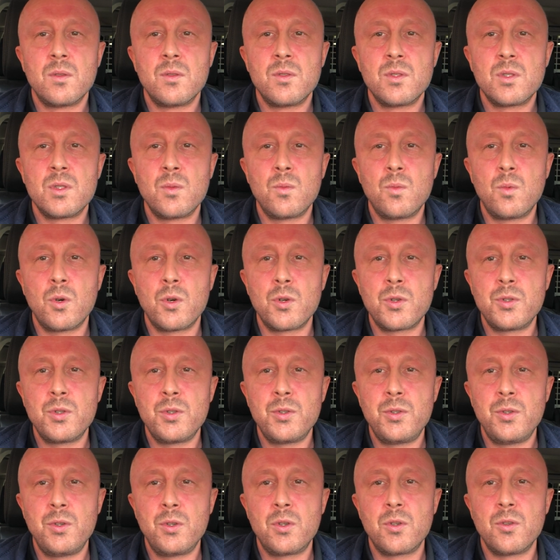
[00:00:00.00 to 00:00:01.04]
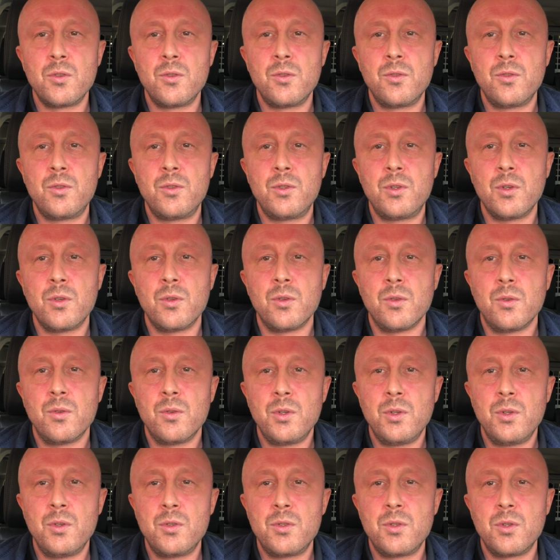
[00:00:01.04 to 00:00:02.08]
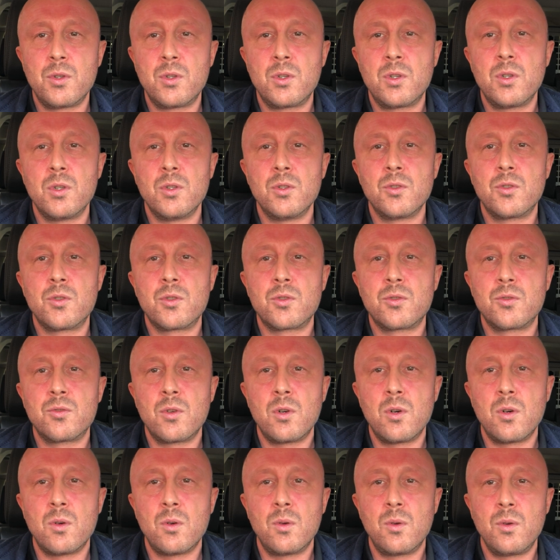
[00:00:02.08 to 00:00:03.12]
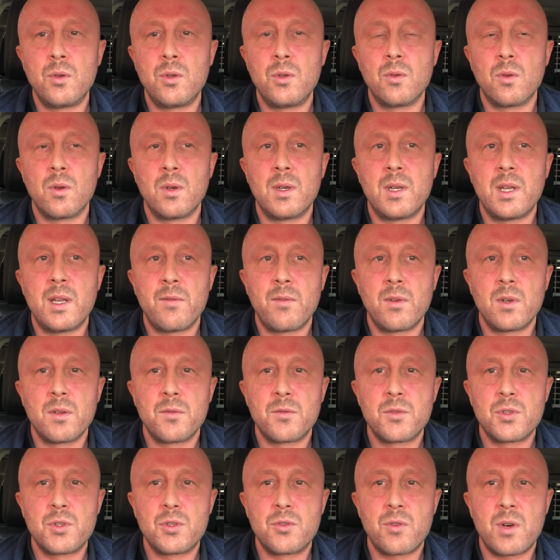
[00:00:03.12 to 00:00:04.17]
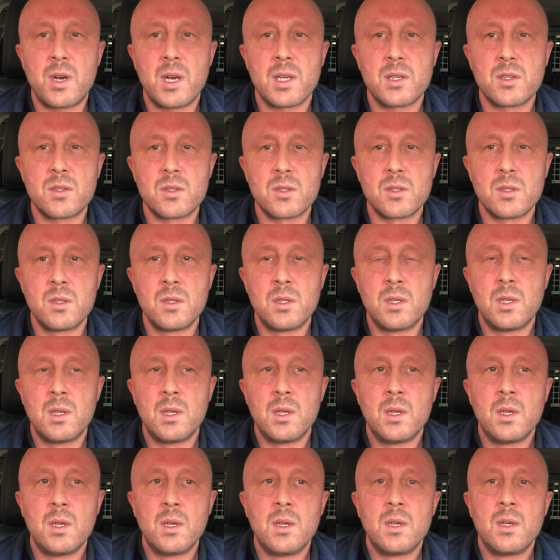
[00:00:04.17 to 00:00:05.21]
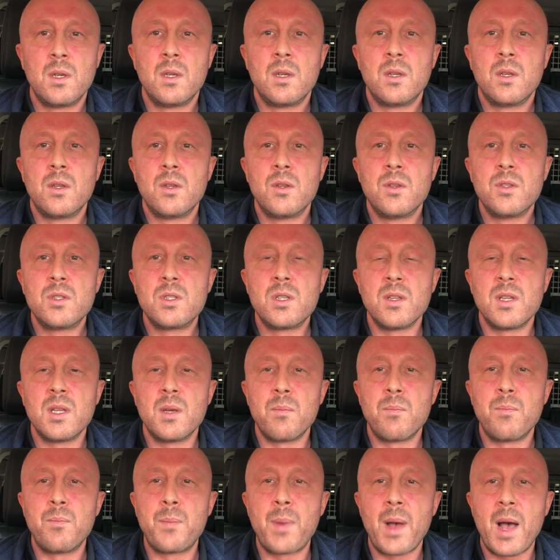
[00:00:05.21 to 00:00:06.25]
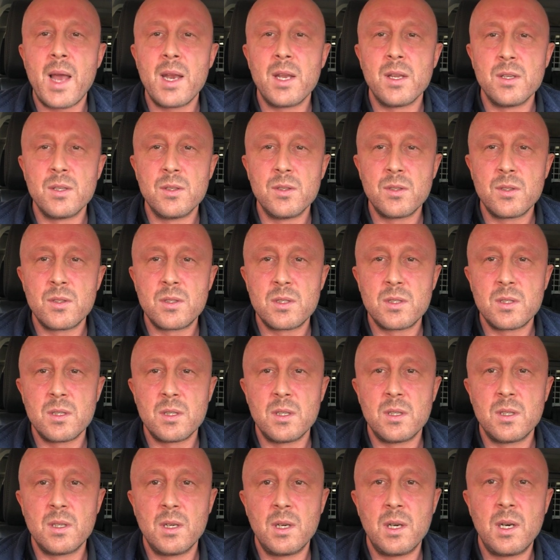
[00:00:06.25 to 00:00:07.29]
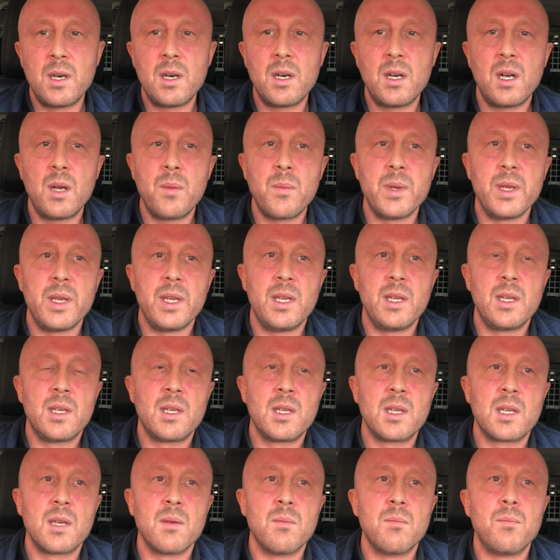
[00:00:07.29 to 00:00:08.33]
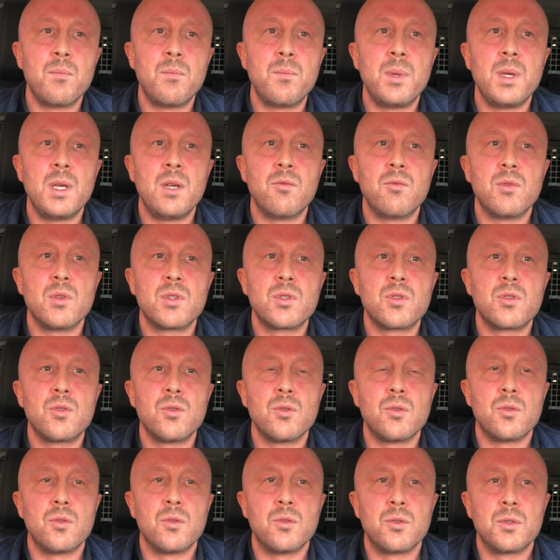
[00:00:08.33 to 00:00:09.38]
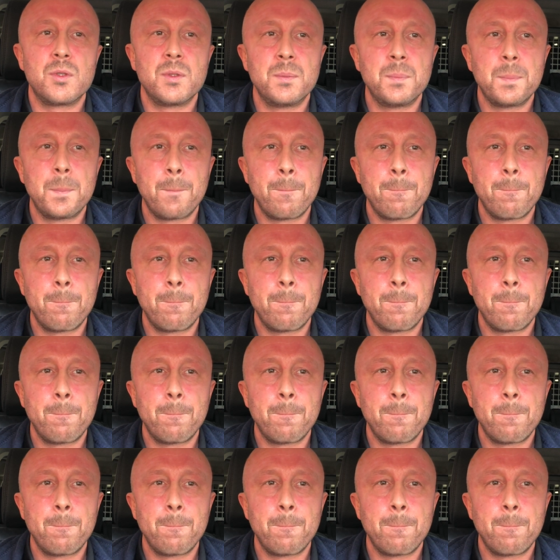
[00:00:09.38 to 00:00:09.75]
So what should you do? You should control your level of stress so that balance and harmony can be restored.